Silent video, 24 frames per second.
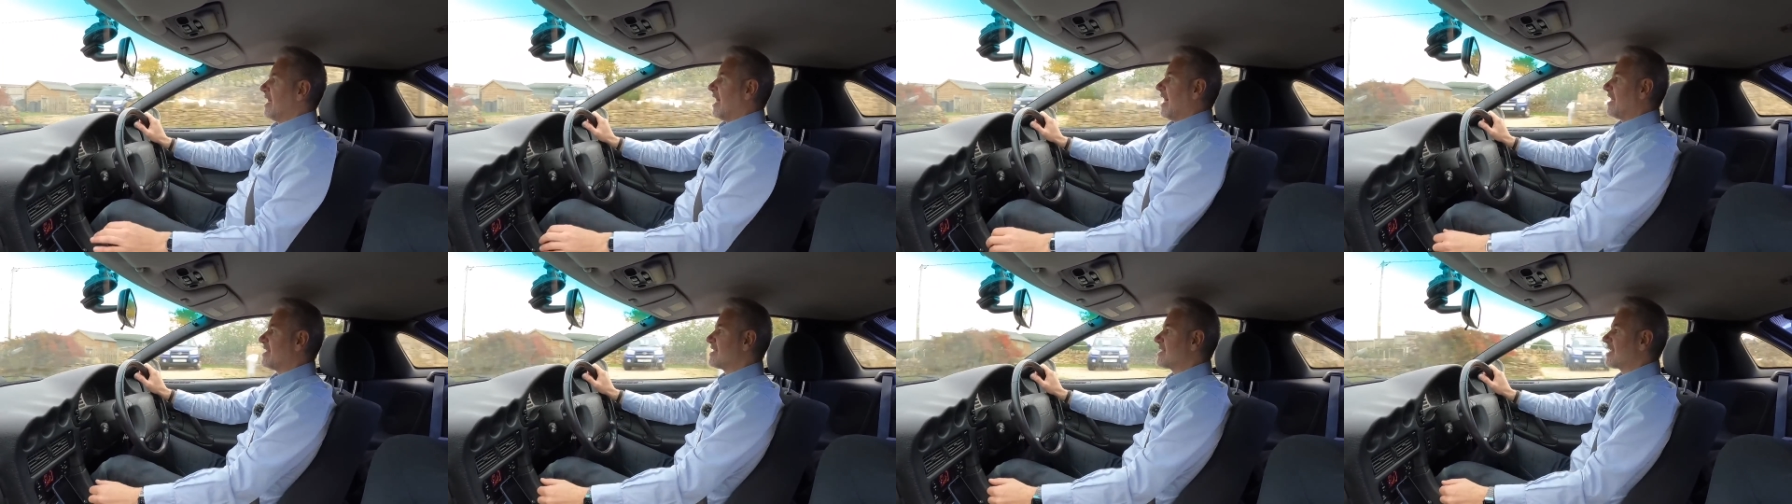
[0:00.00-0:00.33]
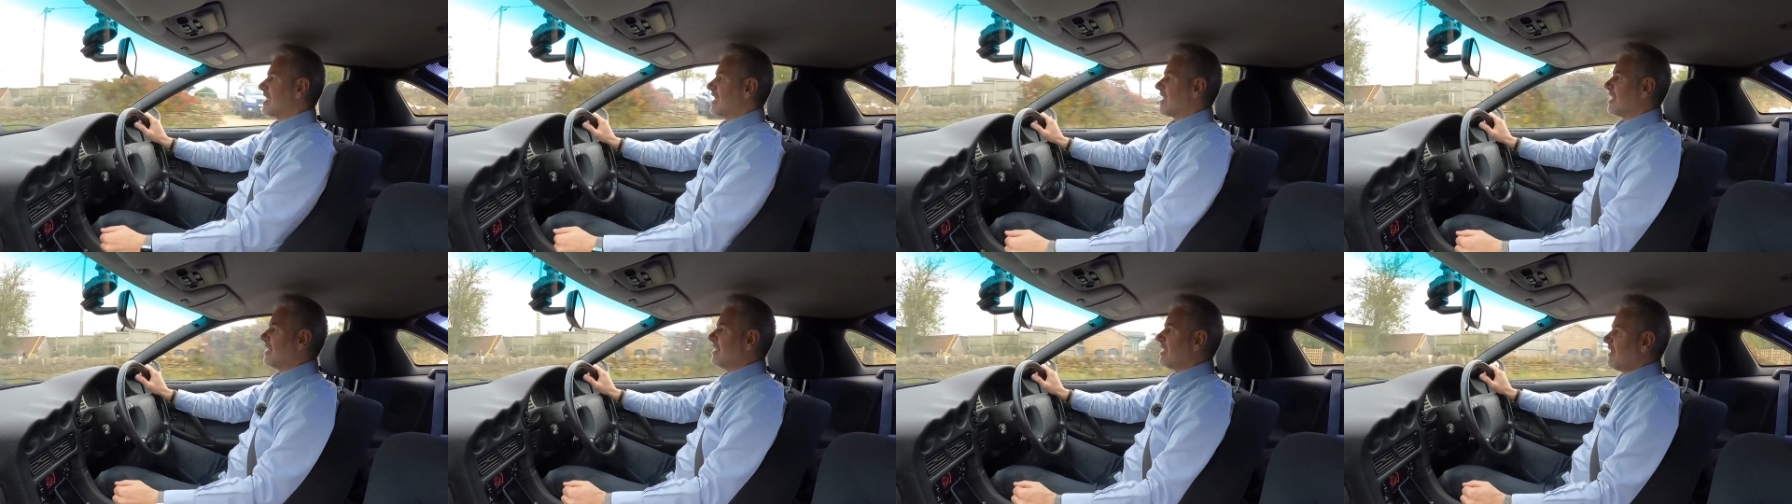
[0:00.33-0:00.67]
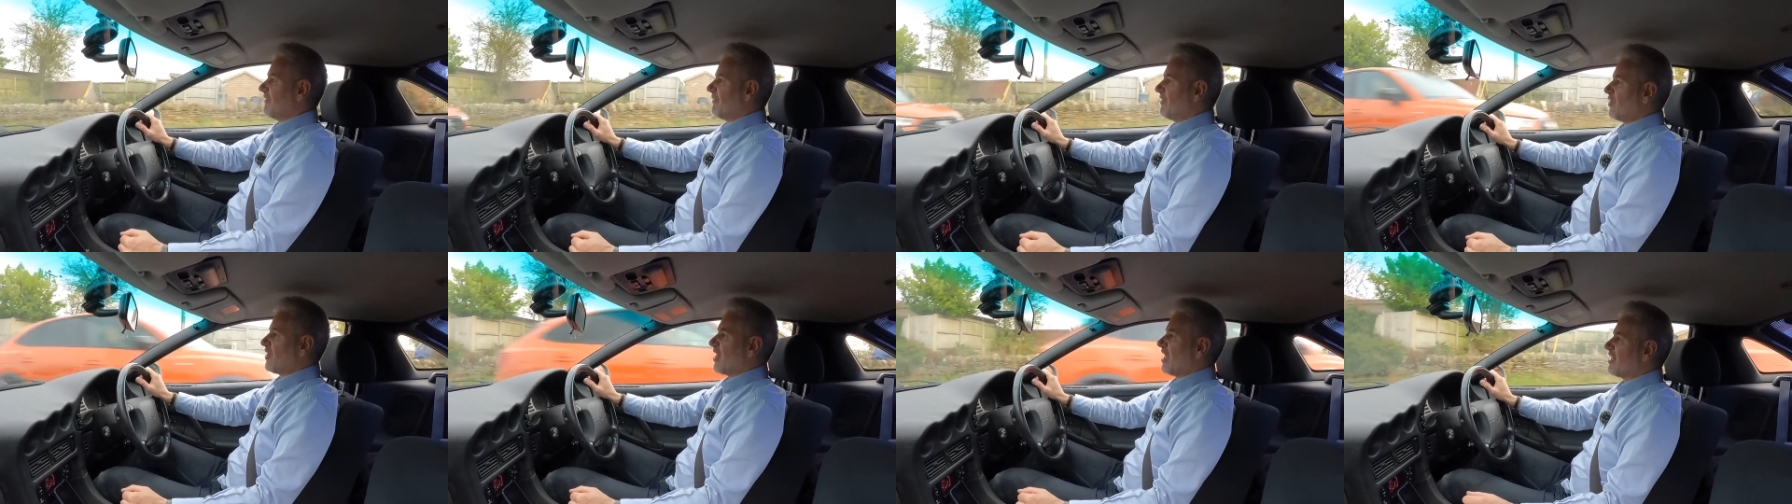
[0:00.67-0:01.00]
And secondly,
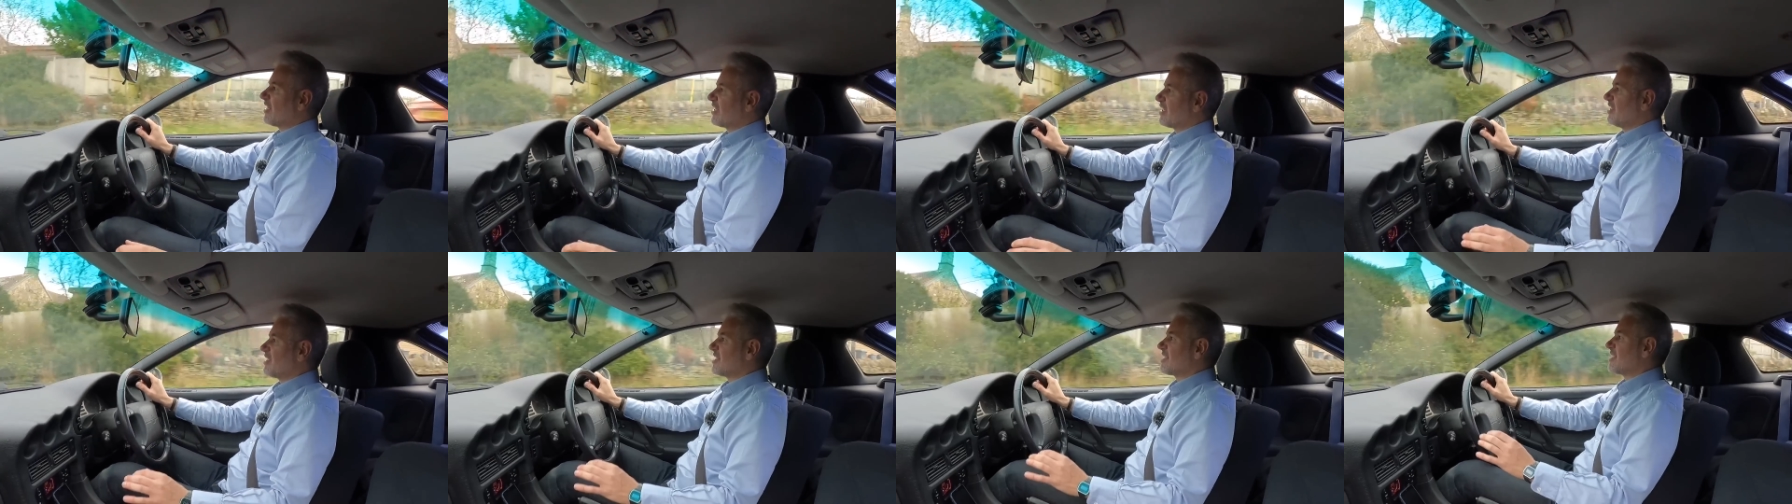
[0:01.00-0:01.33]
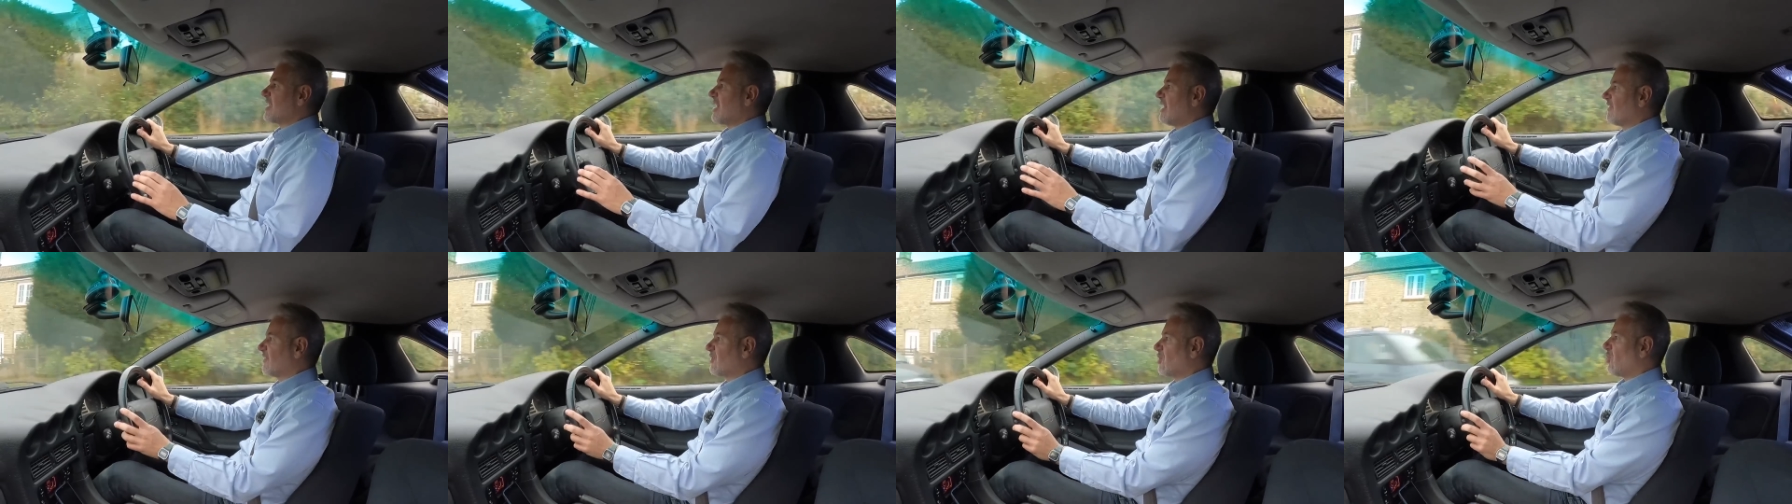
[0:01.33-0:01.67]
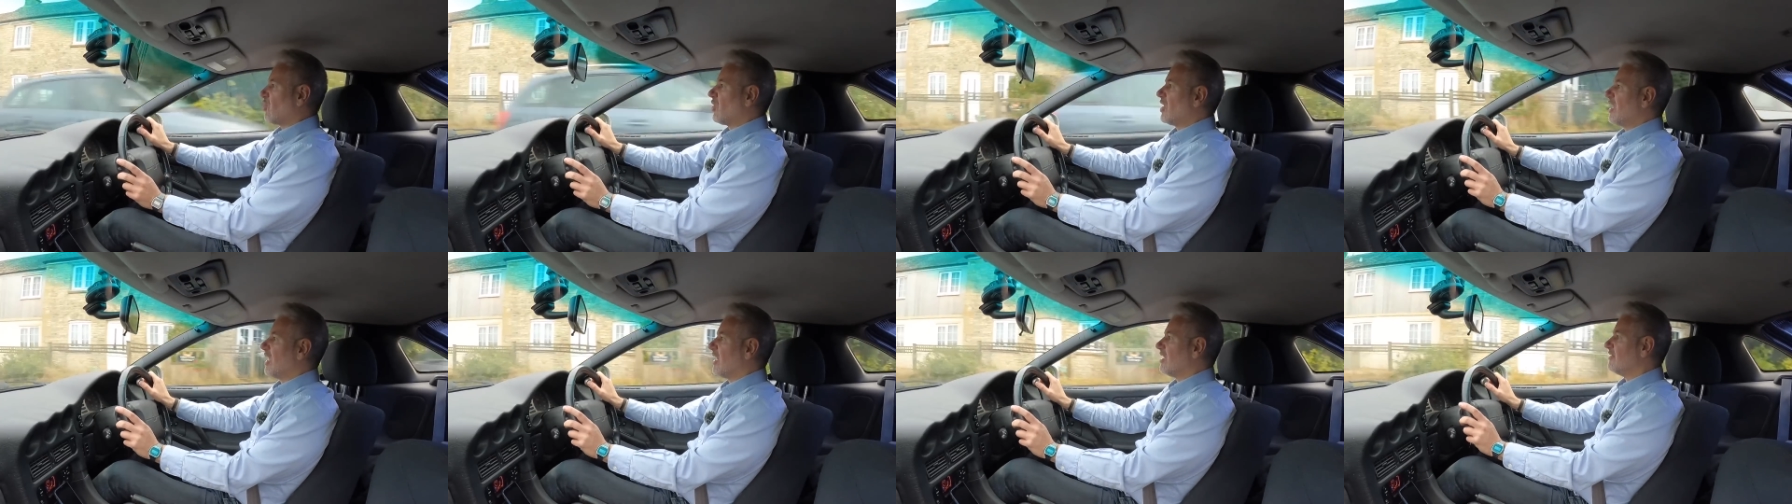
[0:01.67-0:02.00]
if you get a good set of
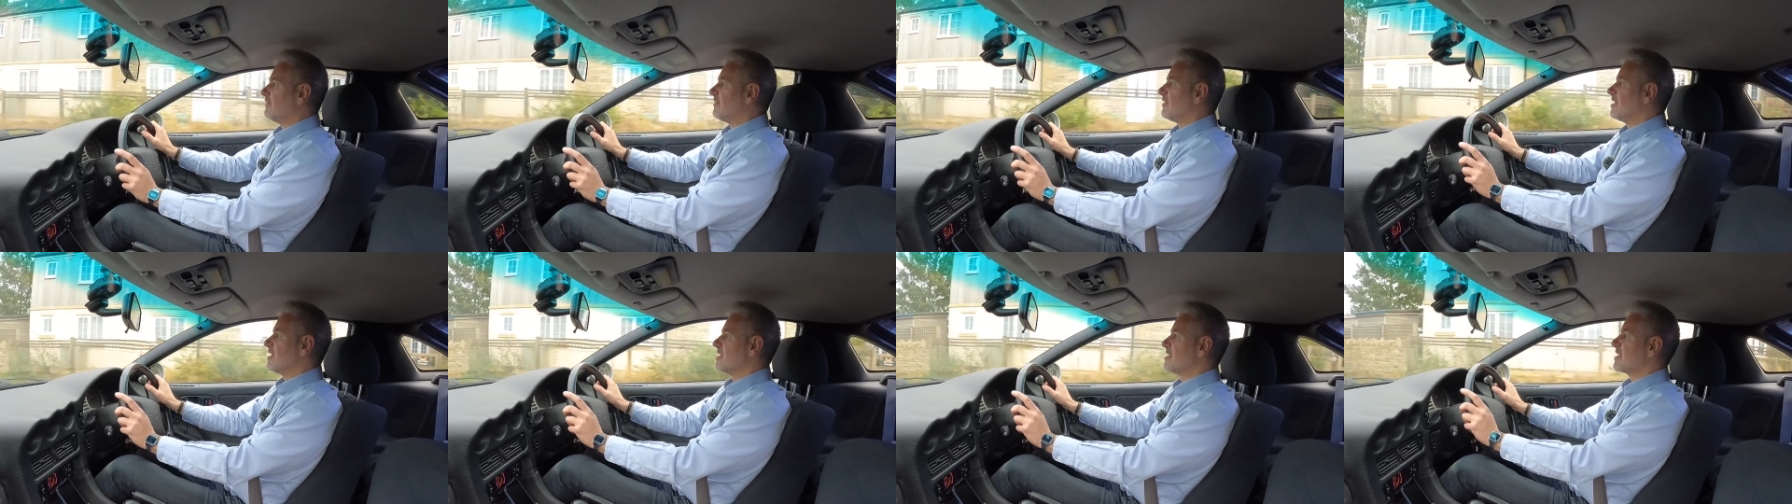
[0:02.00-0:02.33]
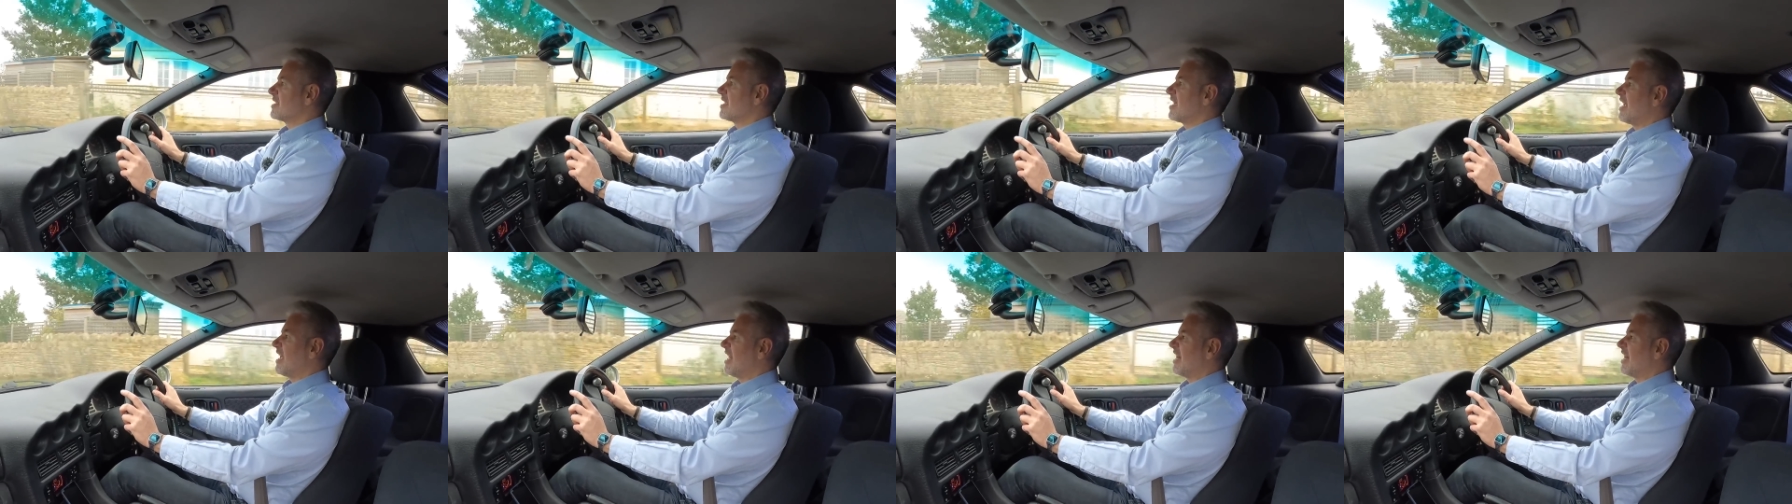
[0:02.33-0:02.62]
coilovers,